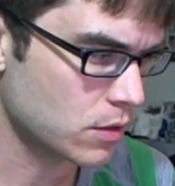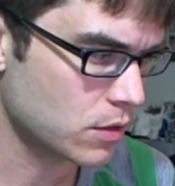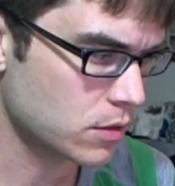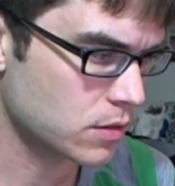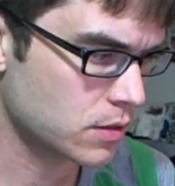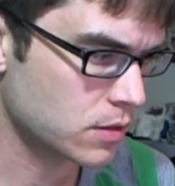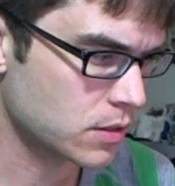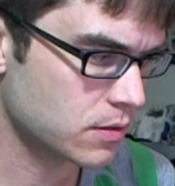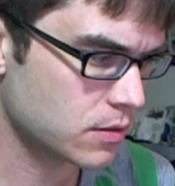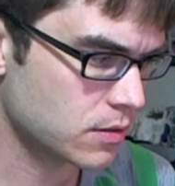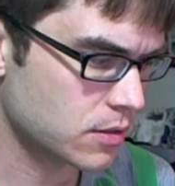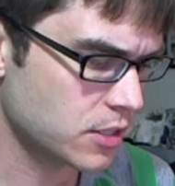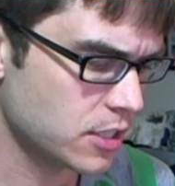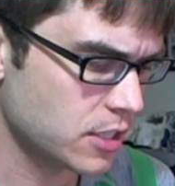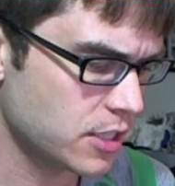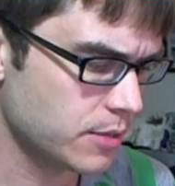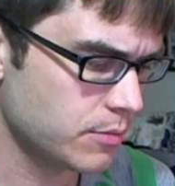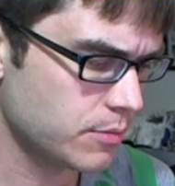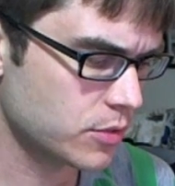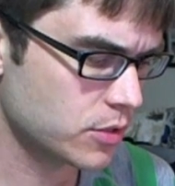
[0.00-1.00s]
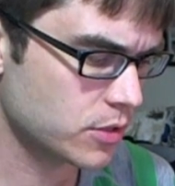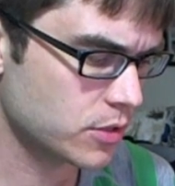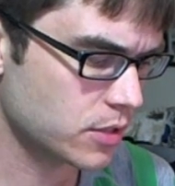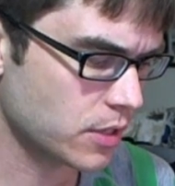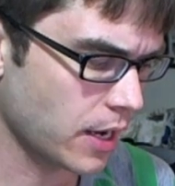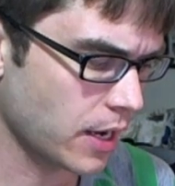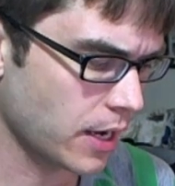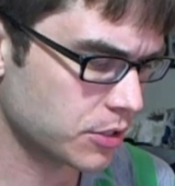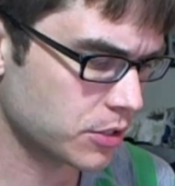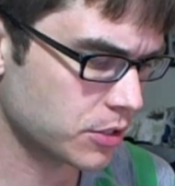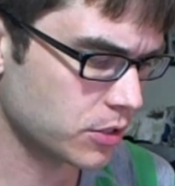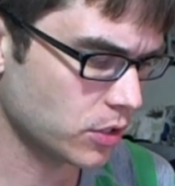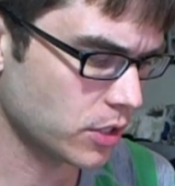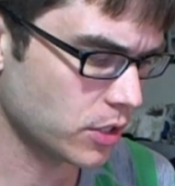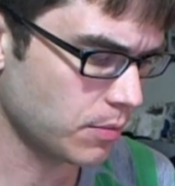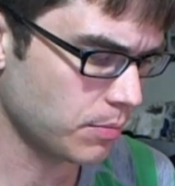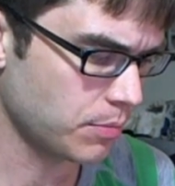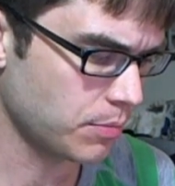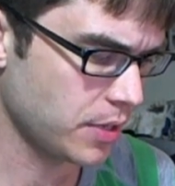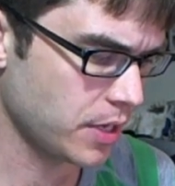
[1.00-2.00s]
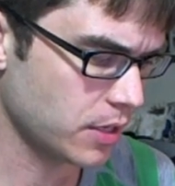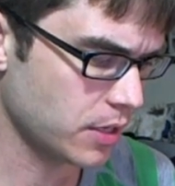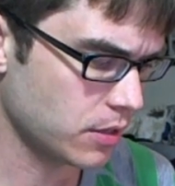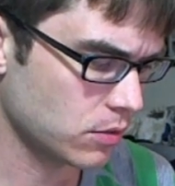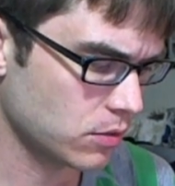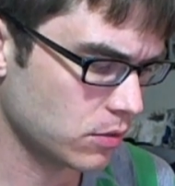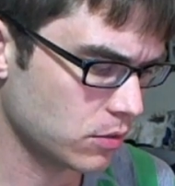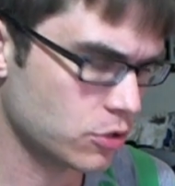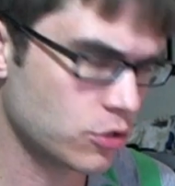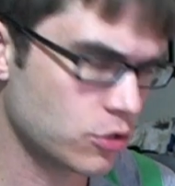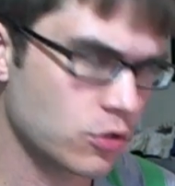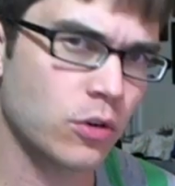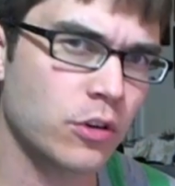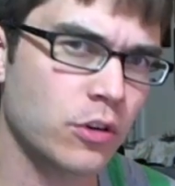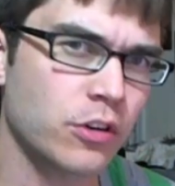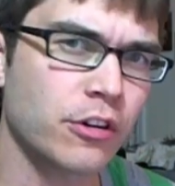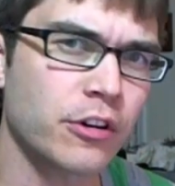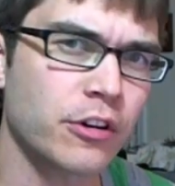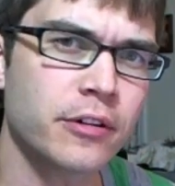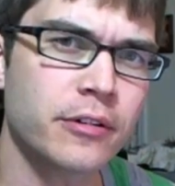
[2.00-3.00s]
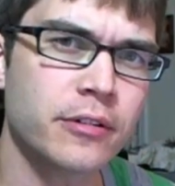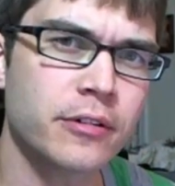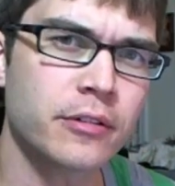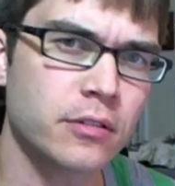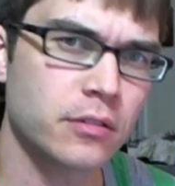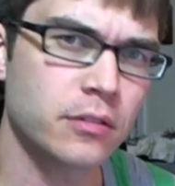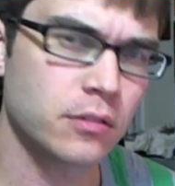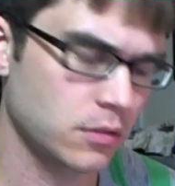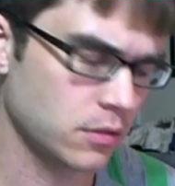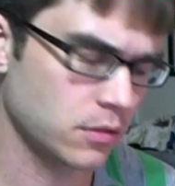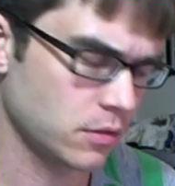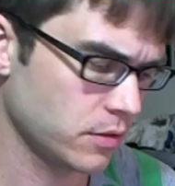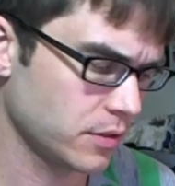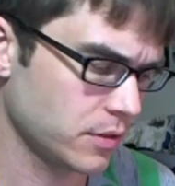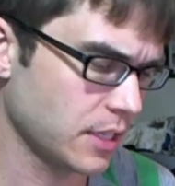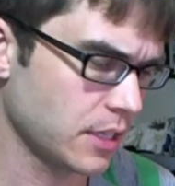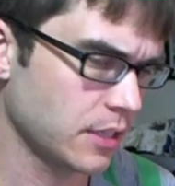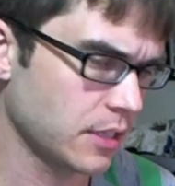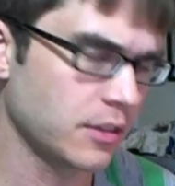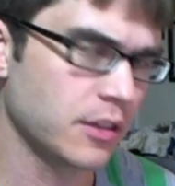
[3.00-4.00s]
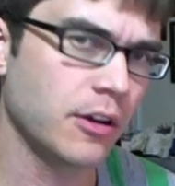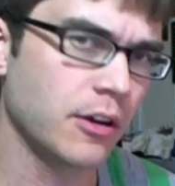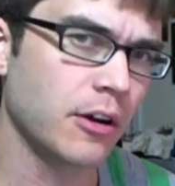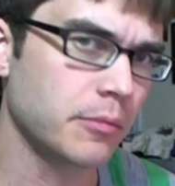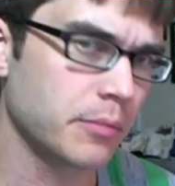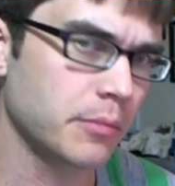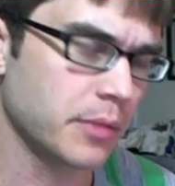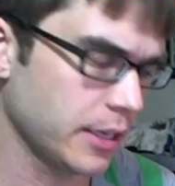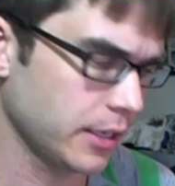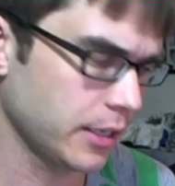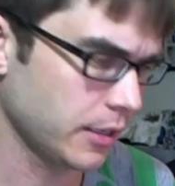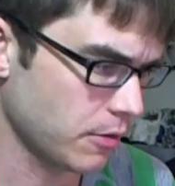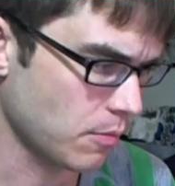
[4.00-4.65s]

It seems actually a bit shorter than the Ardbeg.